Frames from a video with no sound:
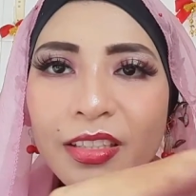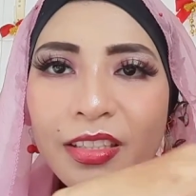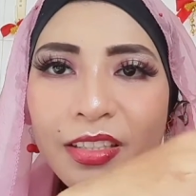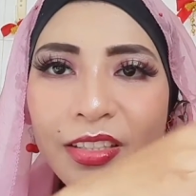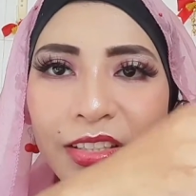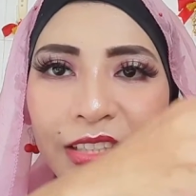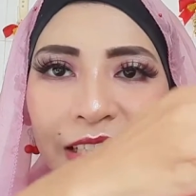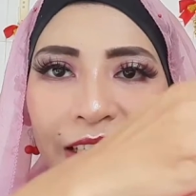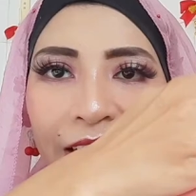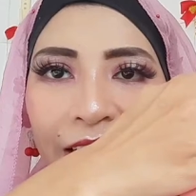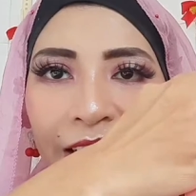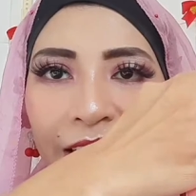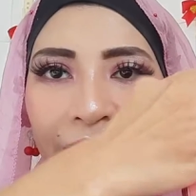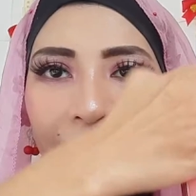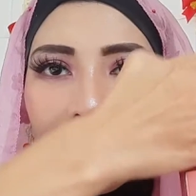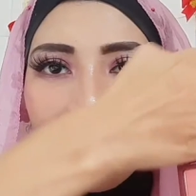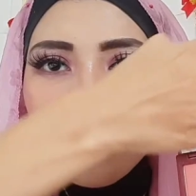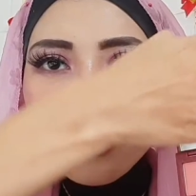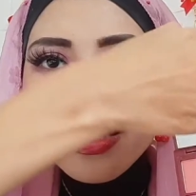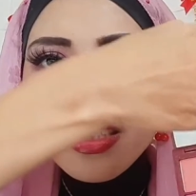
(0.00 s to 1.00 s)
Okay,
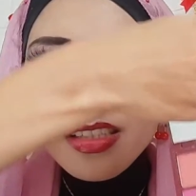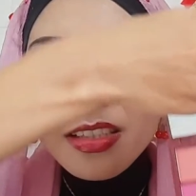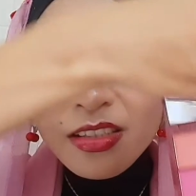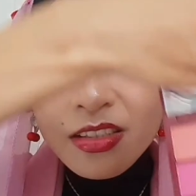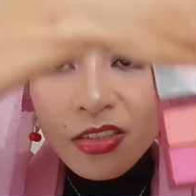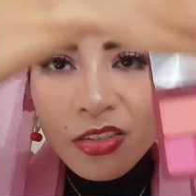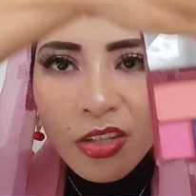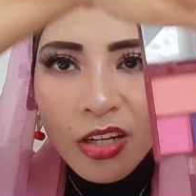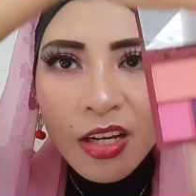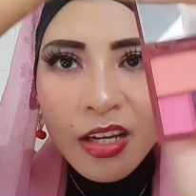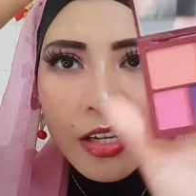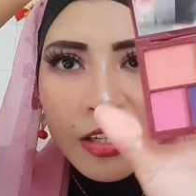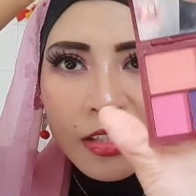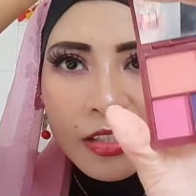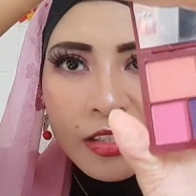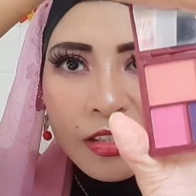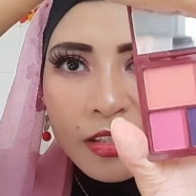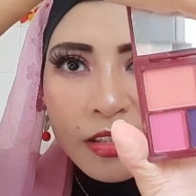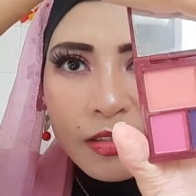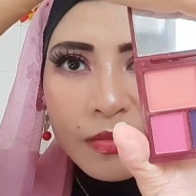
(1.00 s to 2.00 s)
like this, guys.